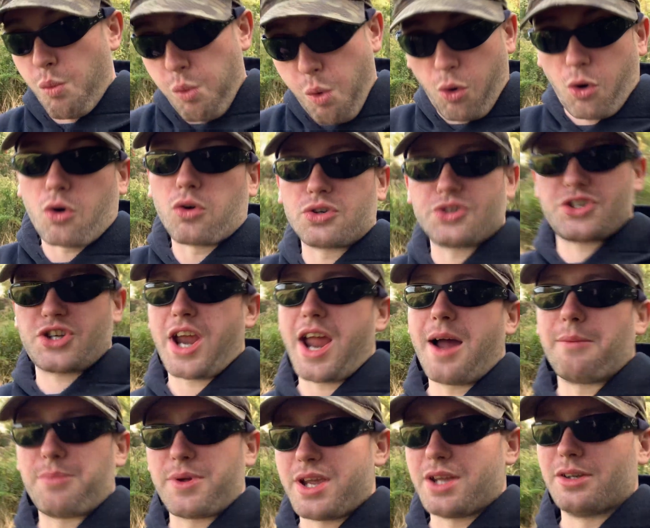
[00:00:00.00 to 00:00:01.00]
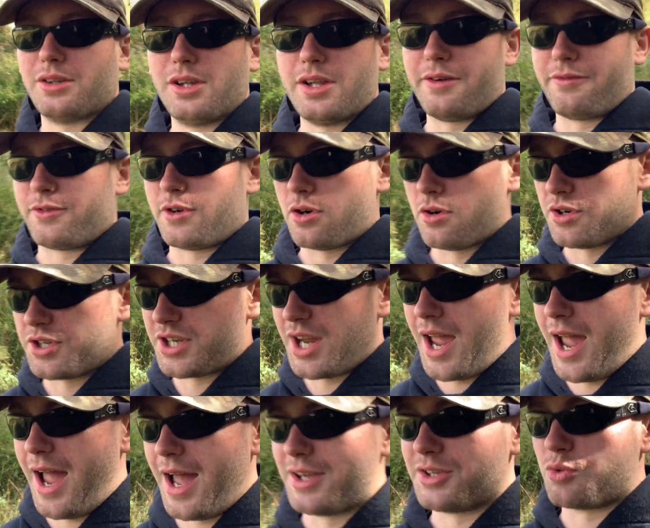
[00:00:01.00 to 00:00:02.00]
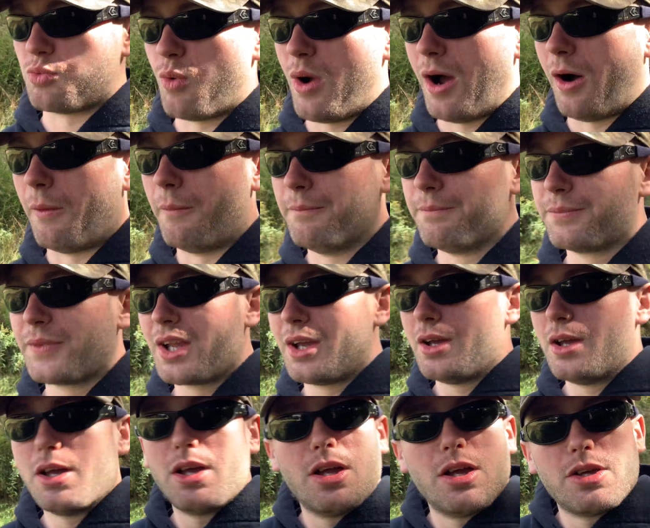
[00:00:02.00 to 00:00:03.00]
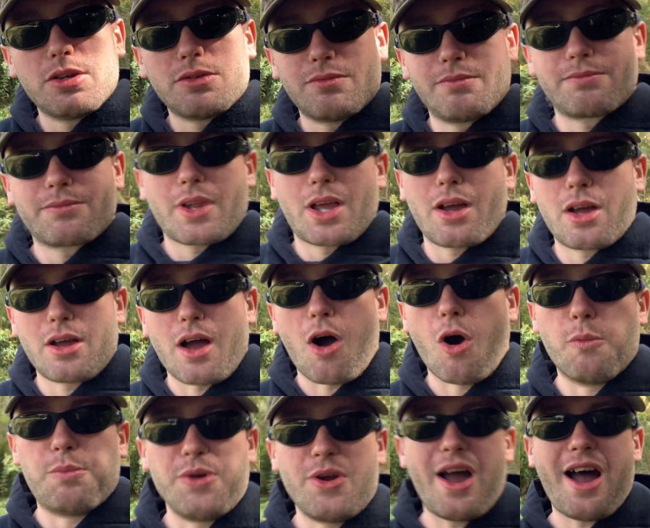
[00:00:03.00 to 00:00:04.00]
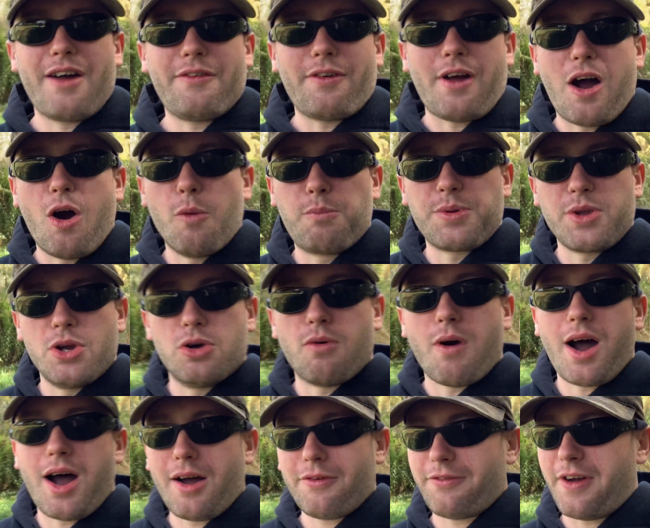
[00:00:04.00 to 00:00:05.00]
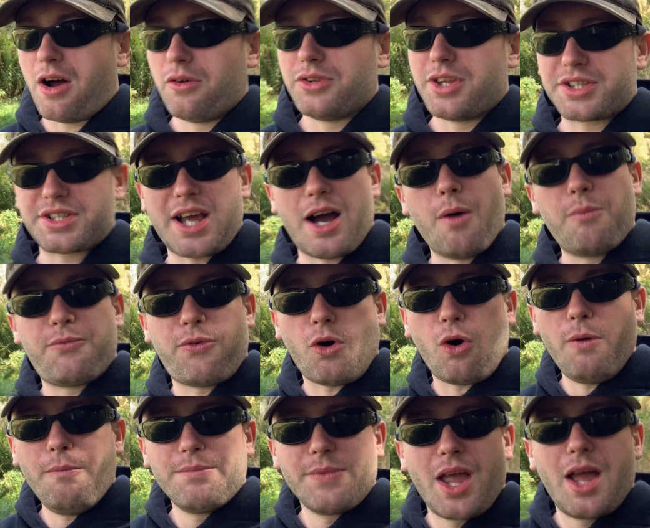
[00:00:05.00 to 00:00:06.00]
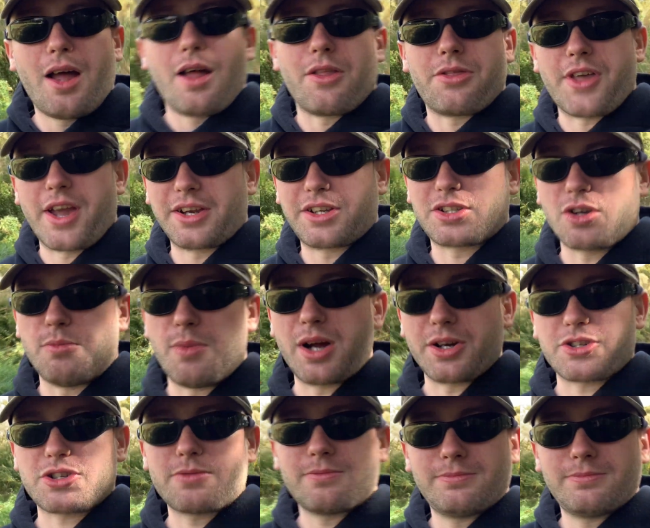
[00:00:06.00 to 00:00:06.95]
world champion lifters as well. Hope you have hope you uh, found this helpful. Thanks so much.